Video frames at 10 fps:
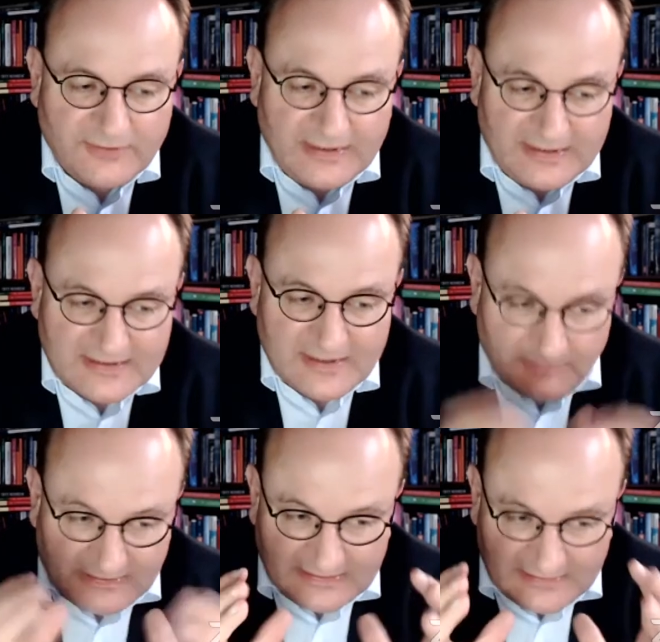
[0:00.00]
realistic,
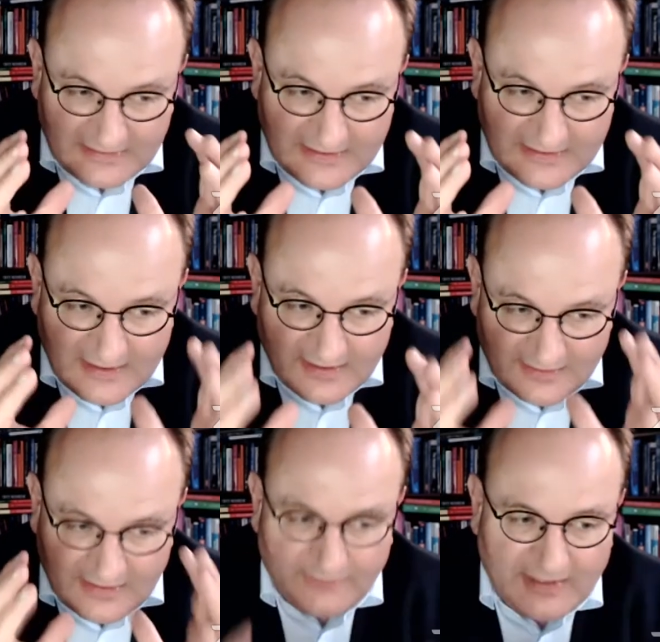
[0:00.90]
but at least
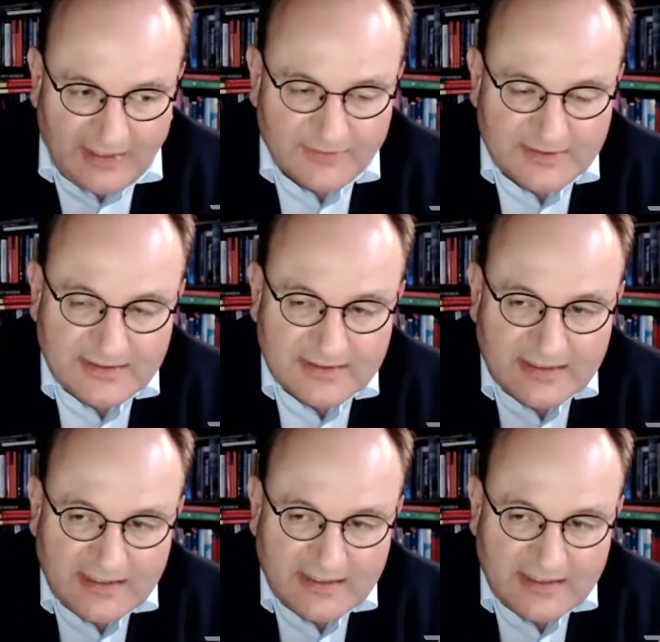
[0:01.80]
they have announced this.
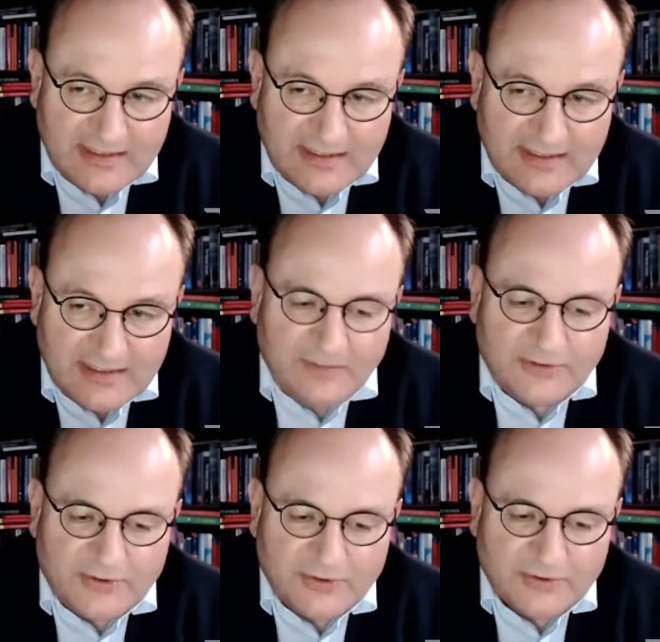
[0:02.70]
And then we
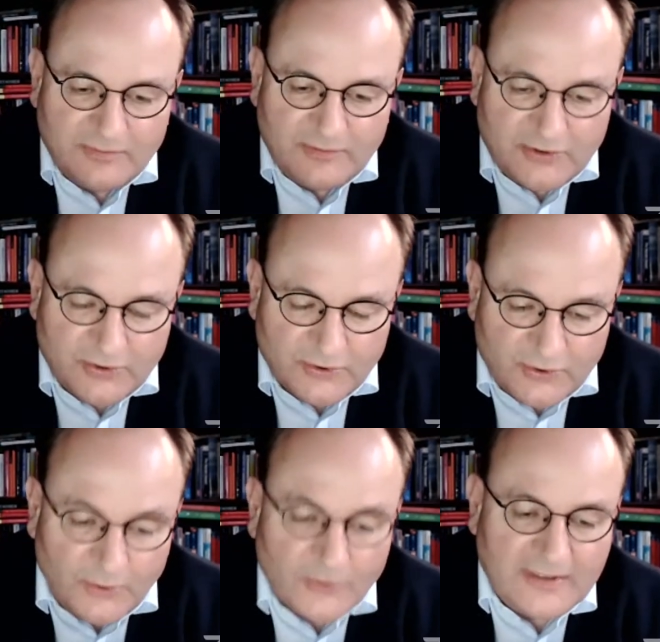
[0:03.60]
should we should
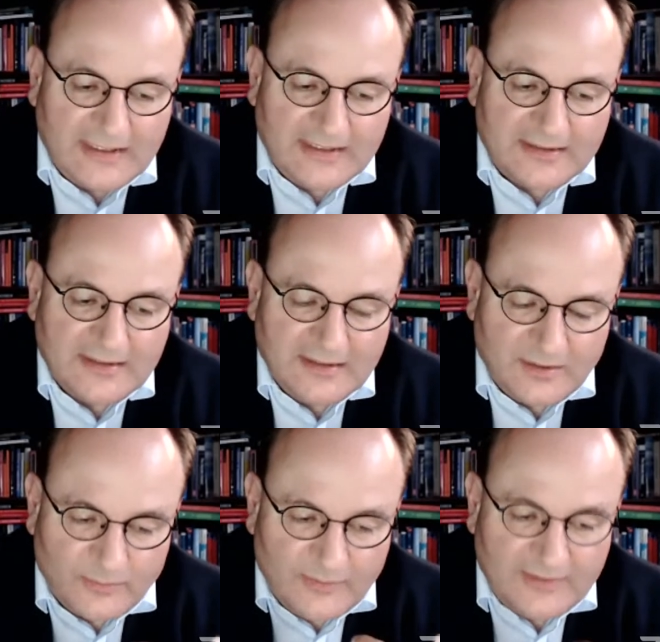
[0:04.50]
coordinate
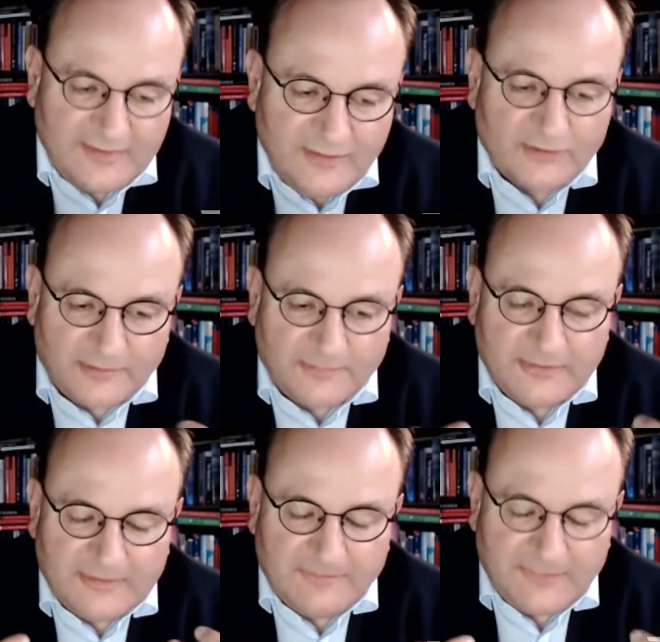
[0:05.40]
with Europe
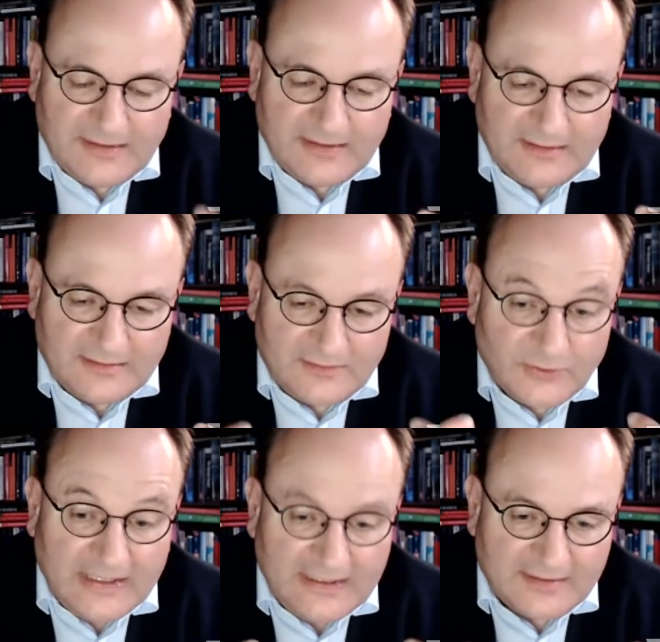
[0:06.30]
uh,
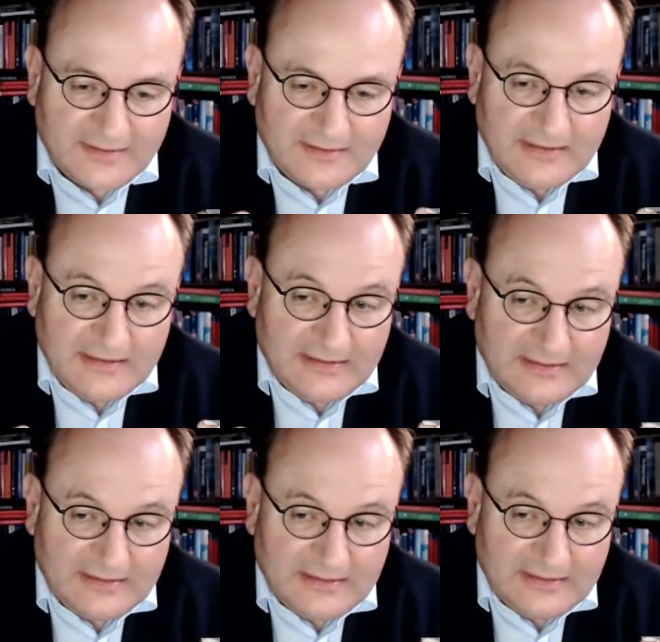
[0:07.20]
together
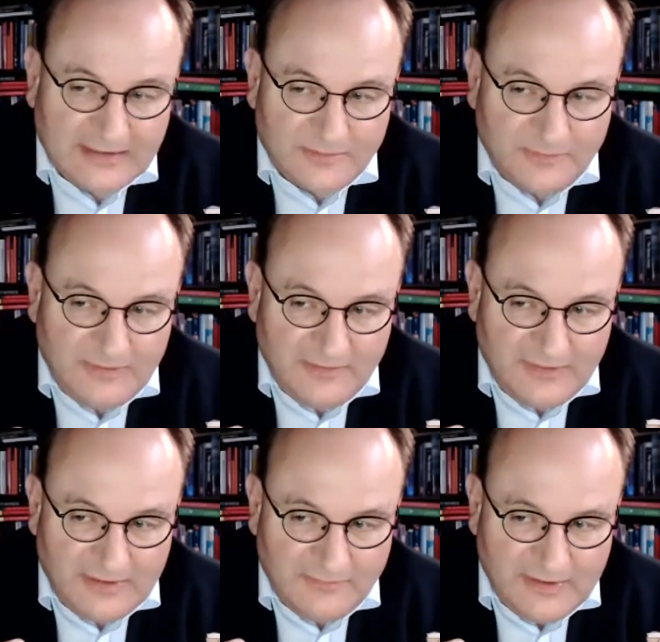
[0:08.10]
uh, that we,
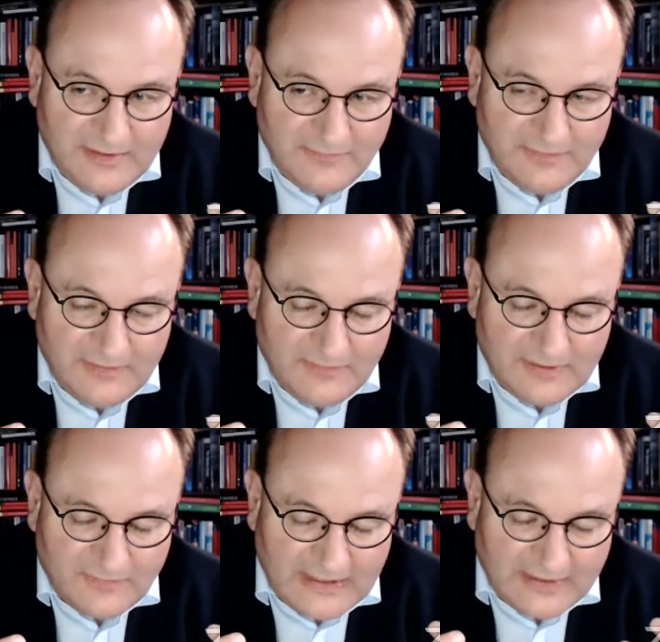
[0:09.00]
we, we, we,
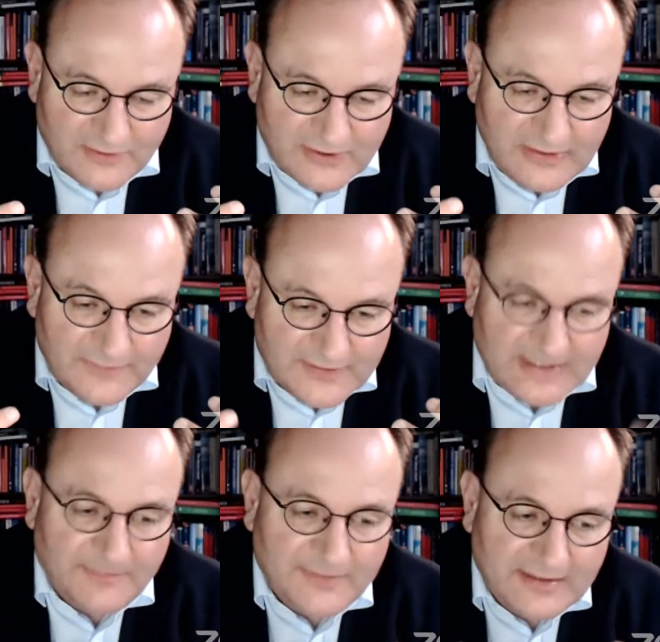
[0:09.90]
we can achieve
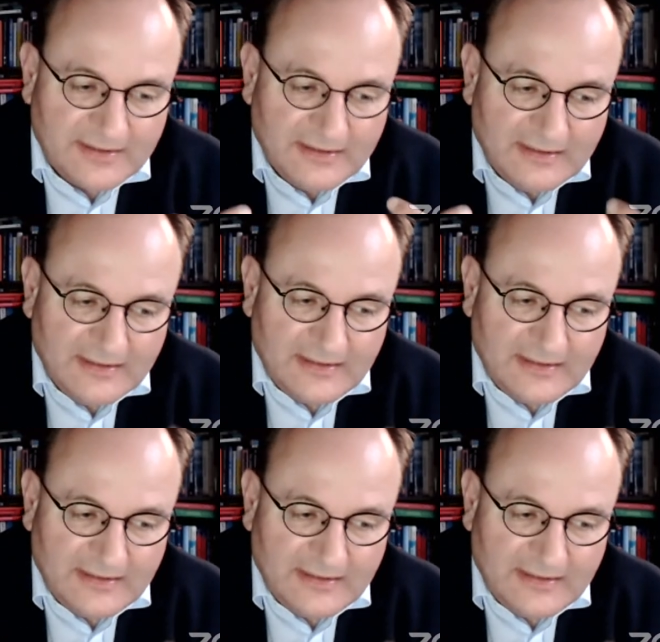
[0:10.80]
something